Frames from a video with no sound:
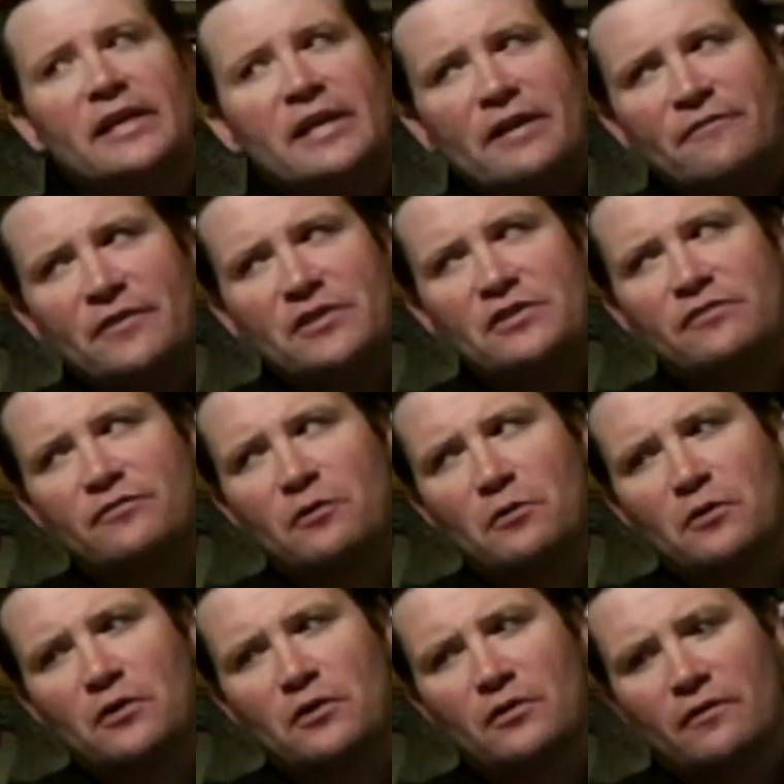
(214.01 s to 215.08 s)
If it's
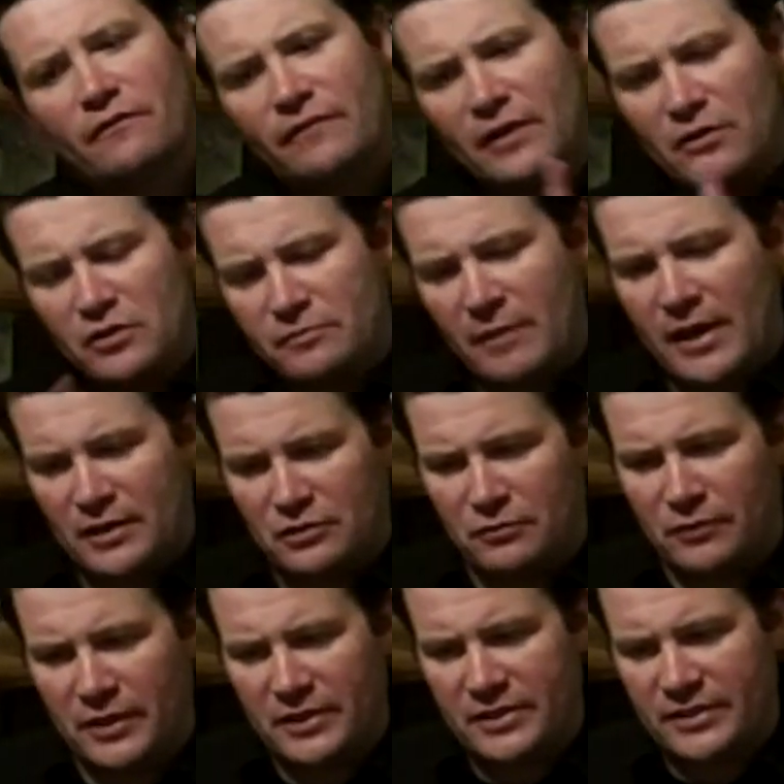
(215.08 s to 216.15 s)
for
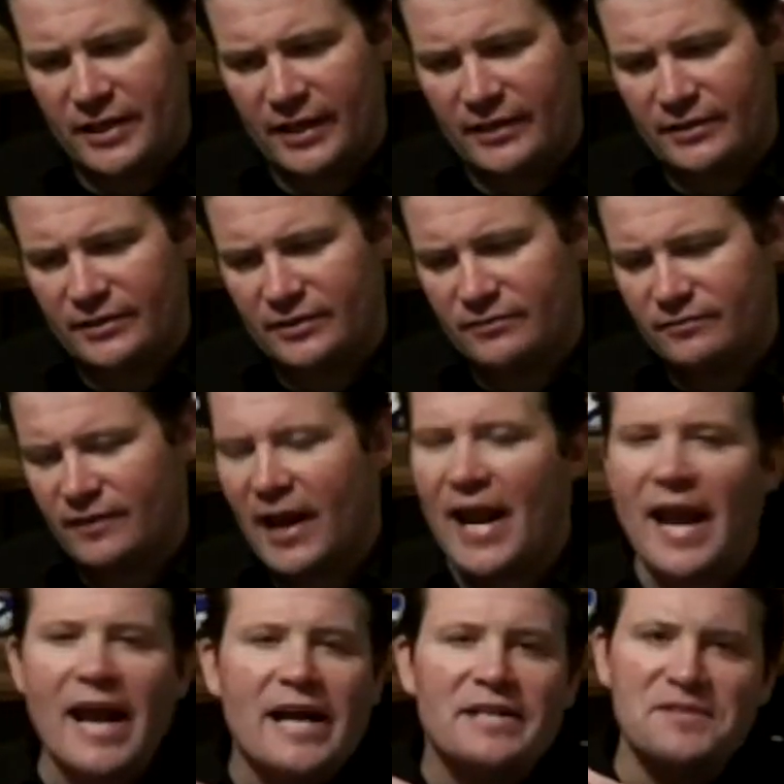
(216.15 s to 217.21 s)
Fearsman26,
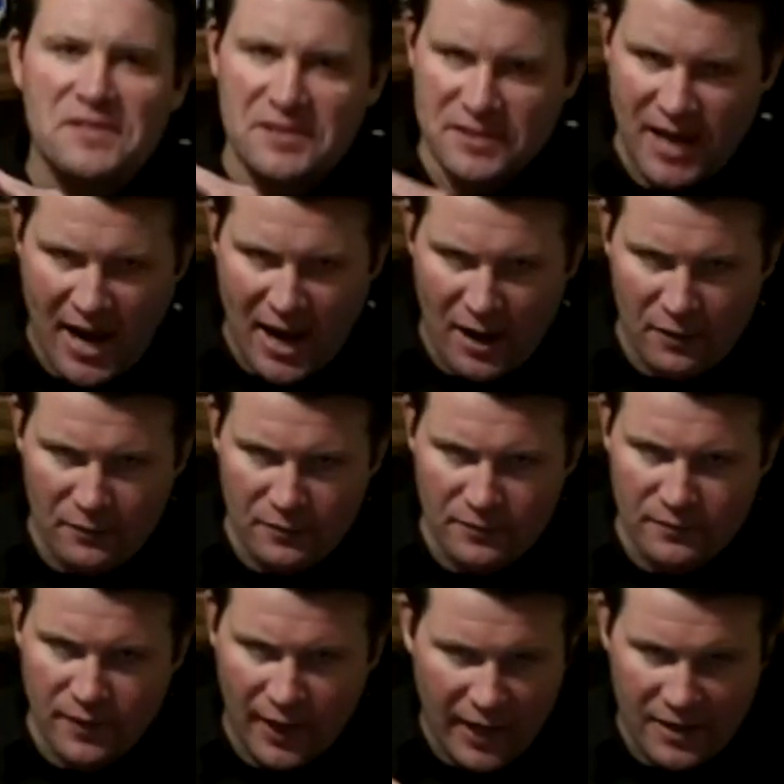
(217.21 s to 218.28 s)
hands
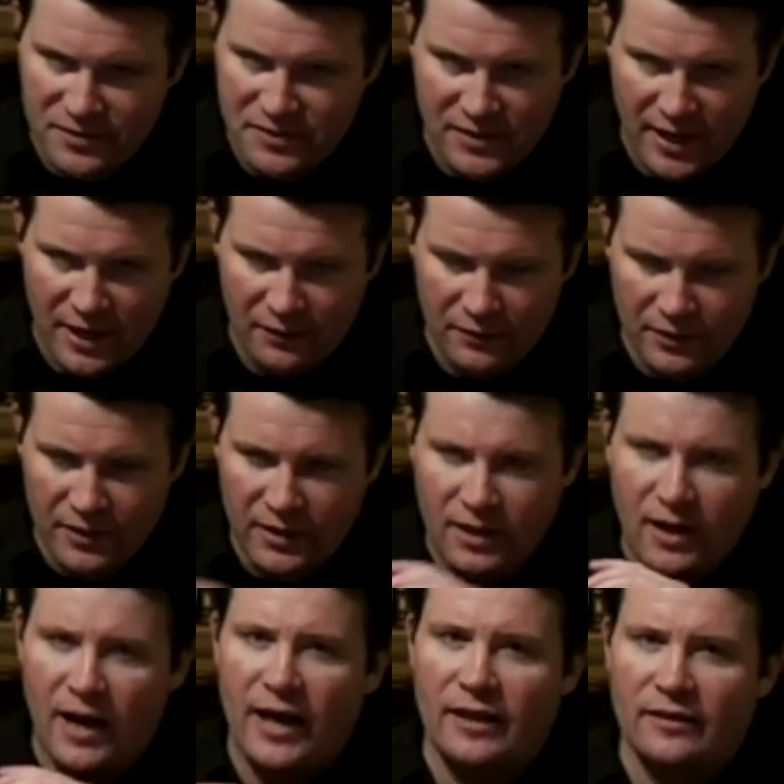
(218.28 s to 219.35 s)
down,
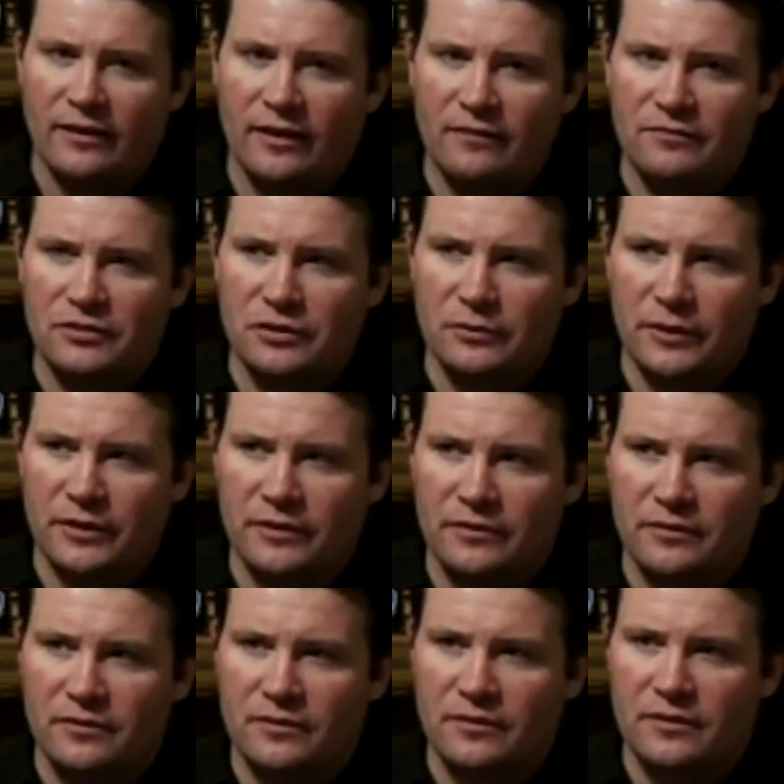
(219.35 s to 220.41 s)
I love doing
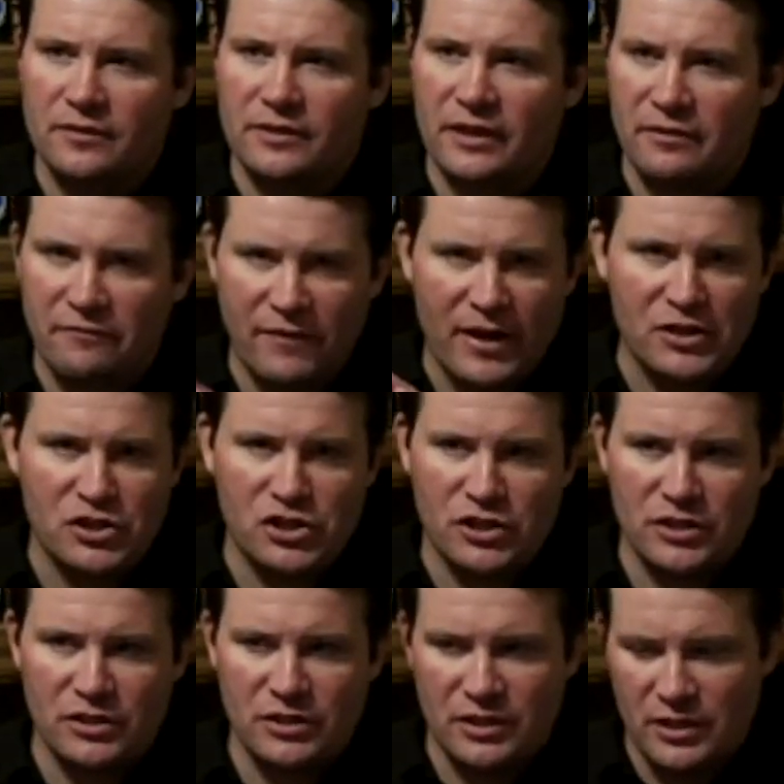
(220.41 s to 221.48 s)

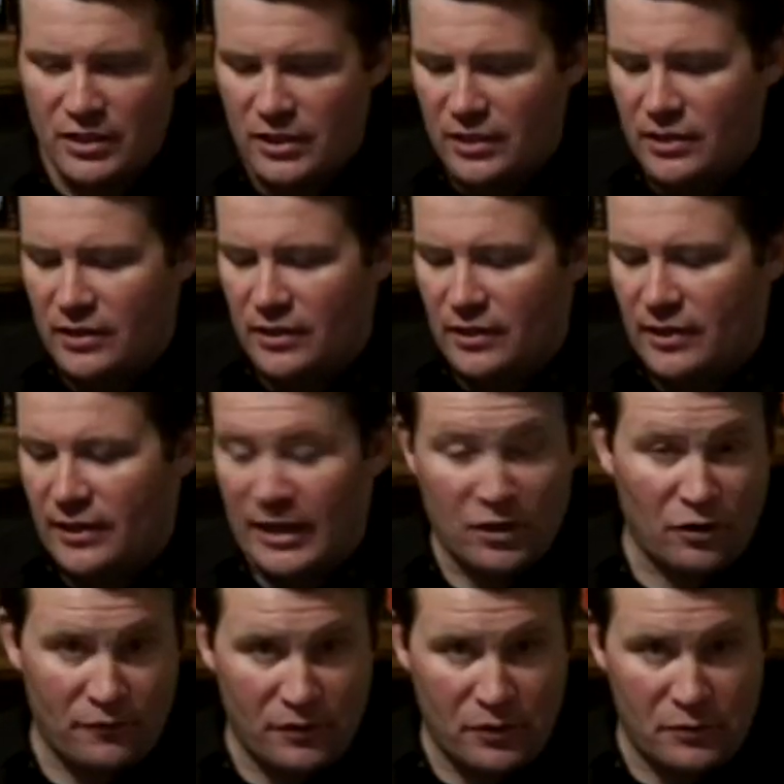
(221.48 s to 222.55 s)
convention
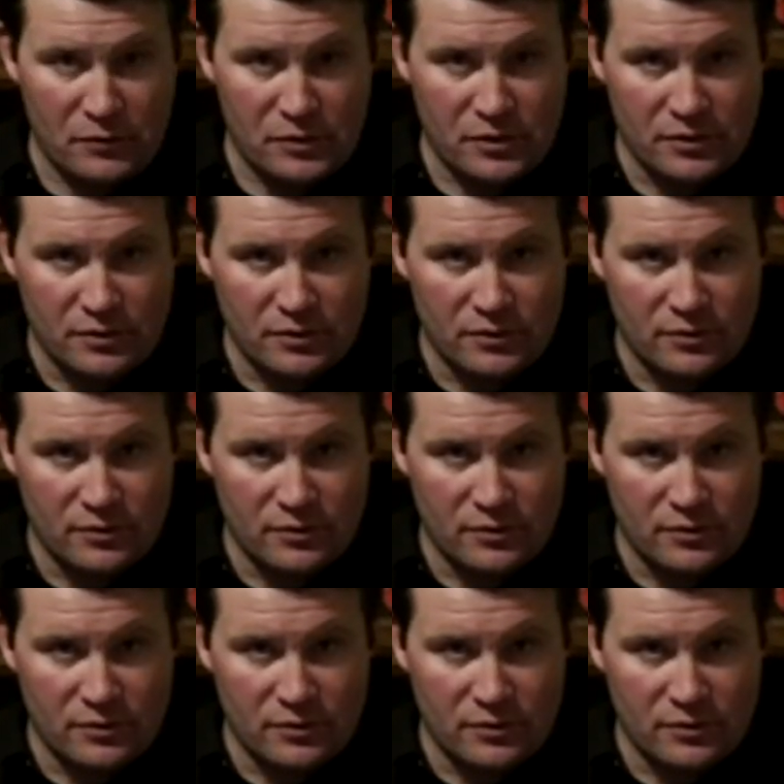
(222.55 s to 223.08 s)
interviews.